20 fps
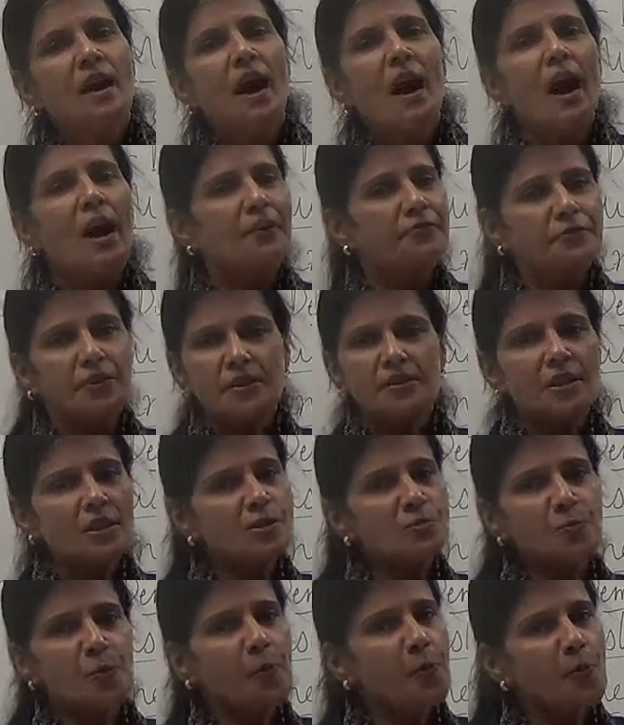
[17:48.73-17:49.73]
After
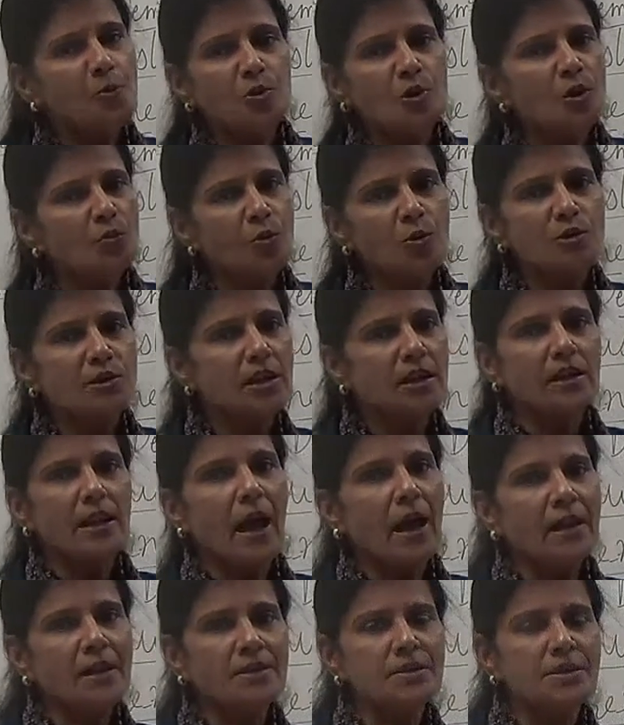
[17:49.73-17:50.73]
this proposal was
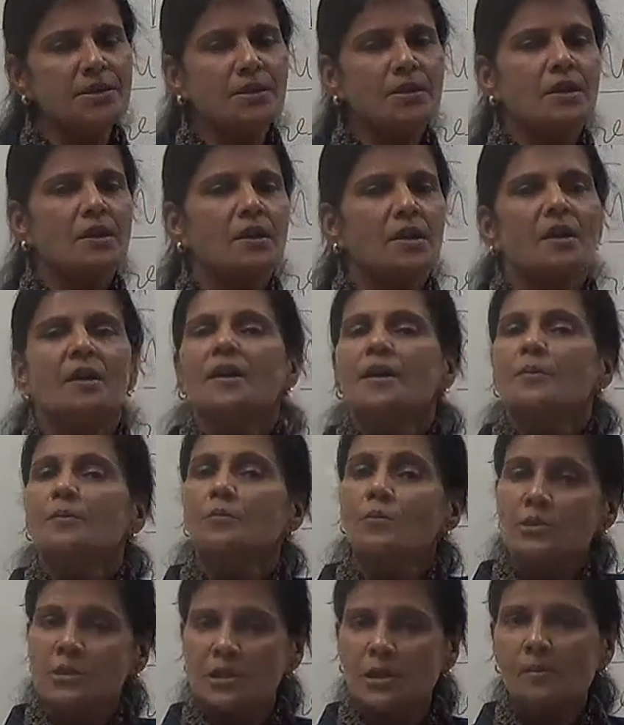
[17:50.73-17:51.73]
declined,
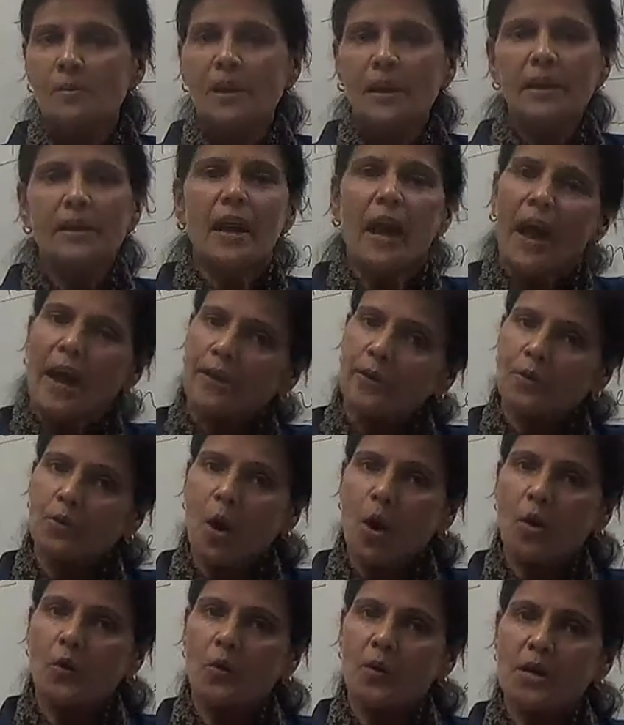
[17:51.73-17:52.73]
Muslim League and
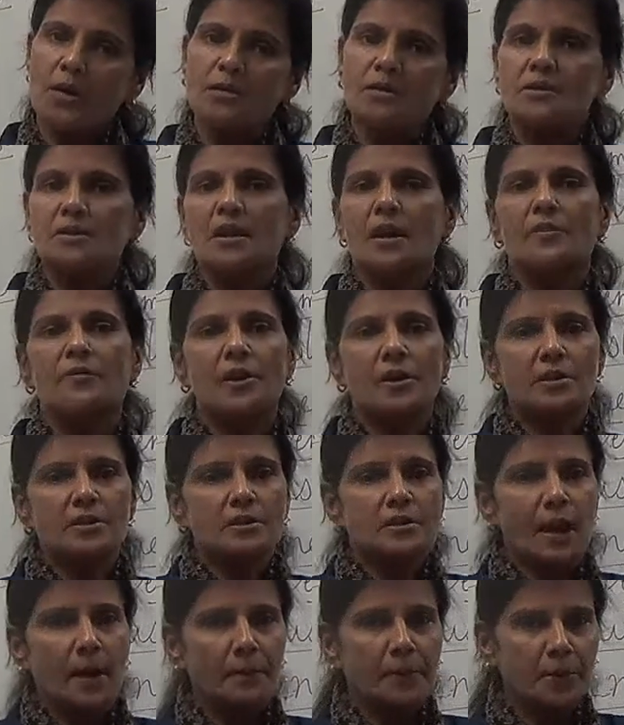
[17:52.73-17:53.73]
Congress, they were
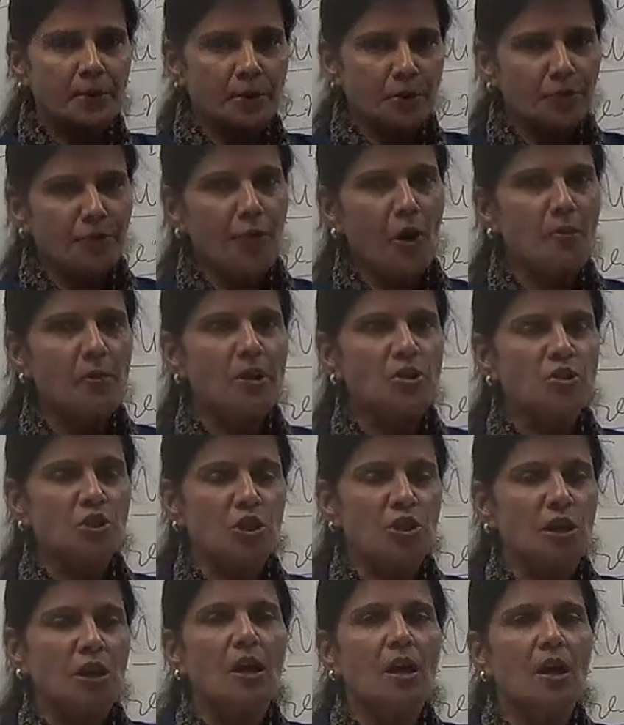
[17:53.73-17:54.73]
separated from each
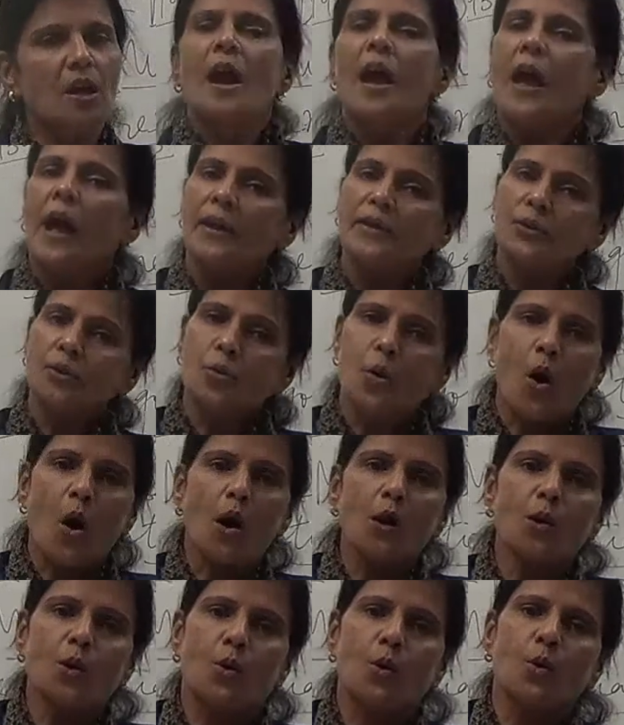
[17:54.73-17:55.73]
other. And you
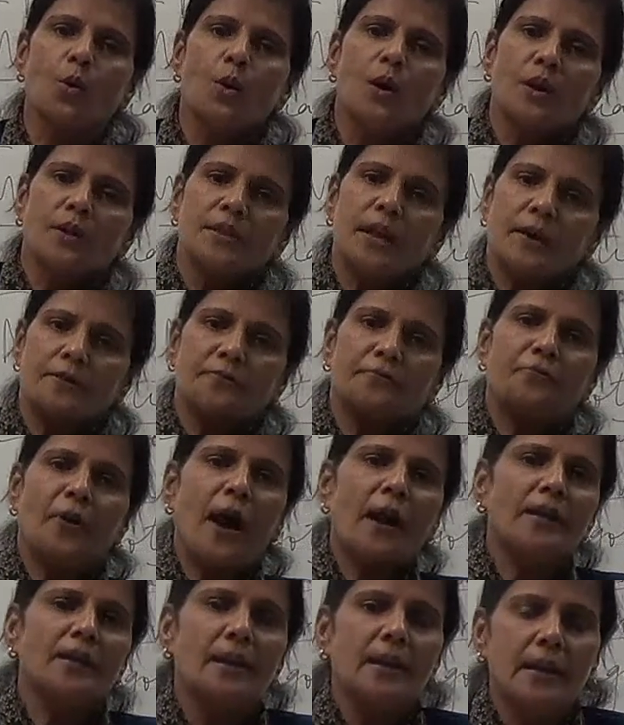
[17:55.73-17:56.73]
all know that
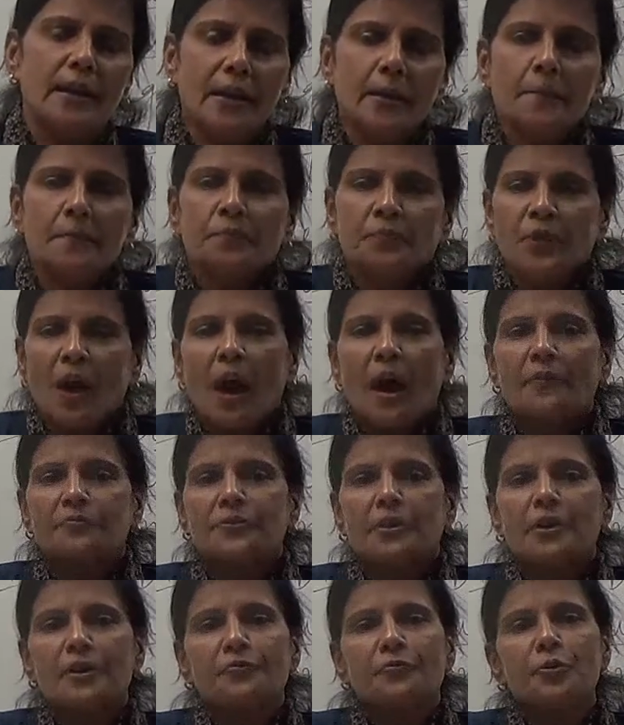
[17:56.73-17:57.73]
finally,
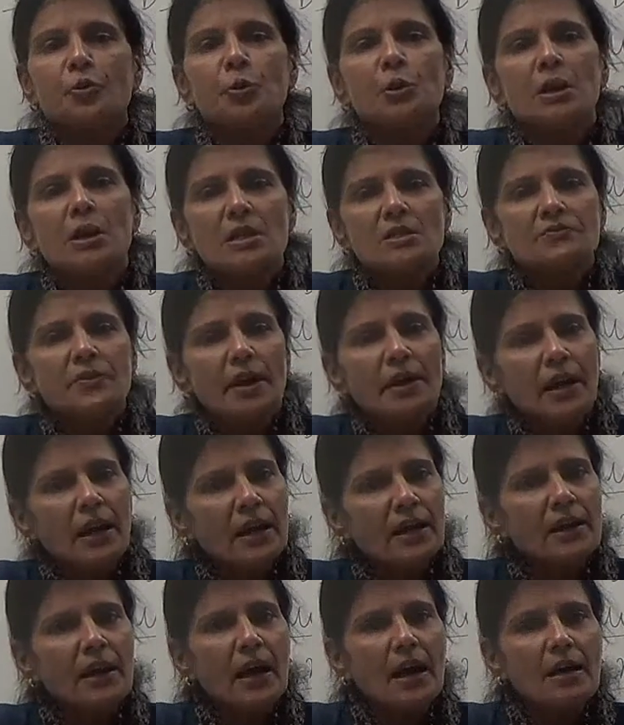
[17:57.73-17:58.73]
after a few years when
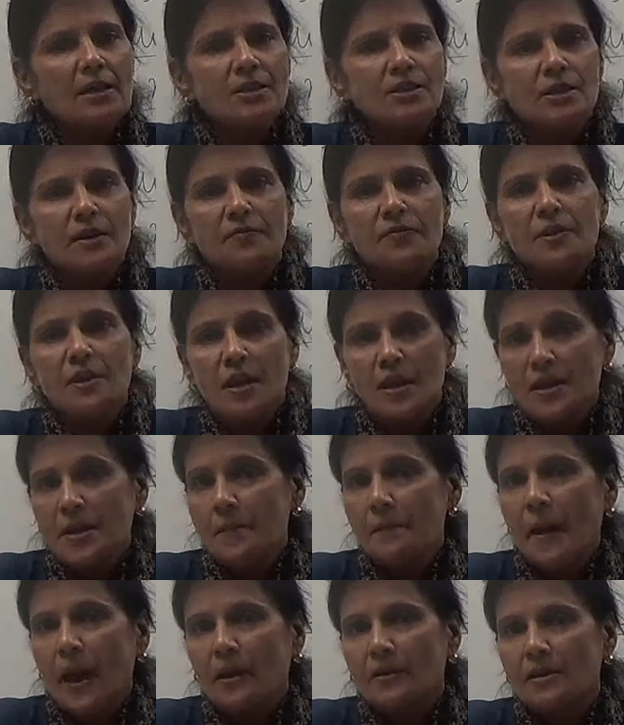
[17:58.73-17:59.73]
India achieved
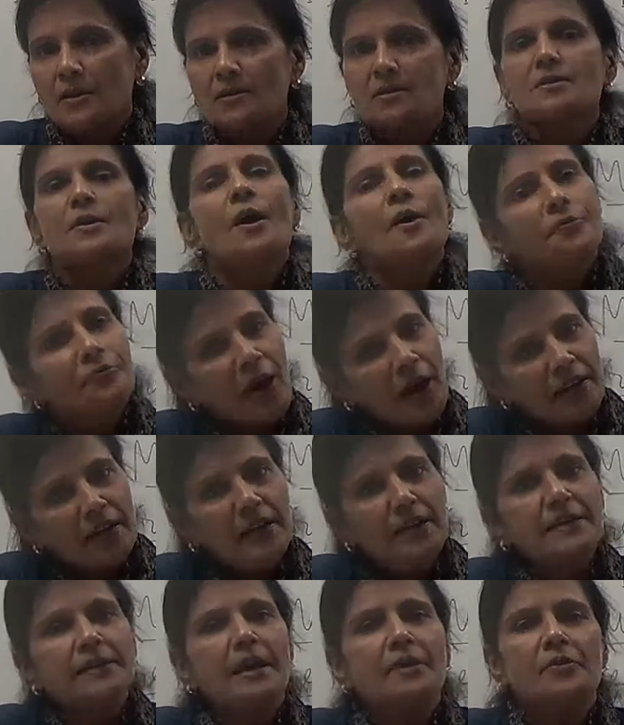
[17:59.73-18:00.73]
independence,
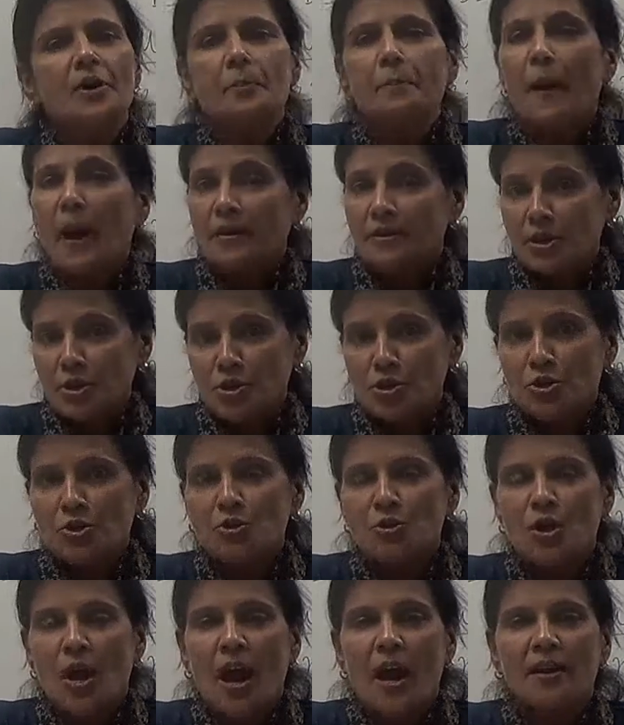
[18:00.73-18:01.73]
finally they were
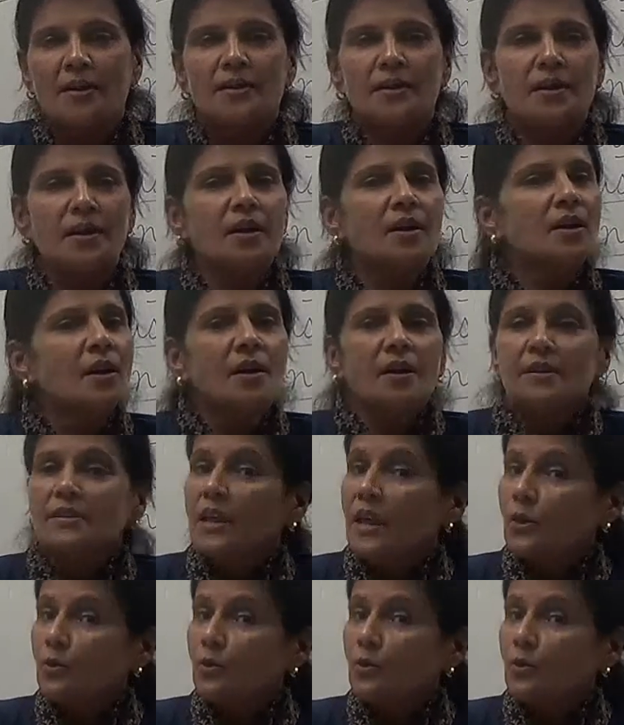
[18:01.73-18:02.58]
partitioned and uh, they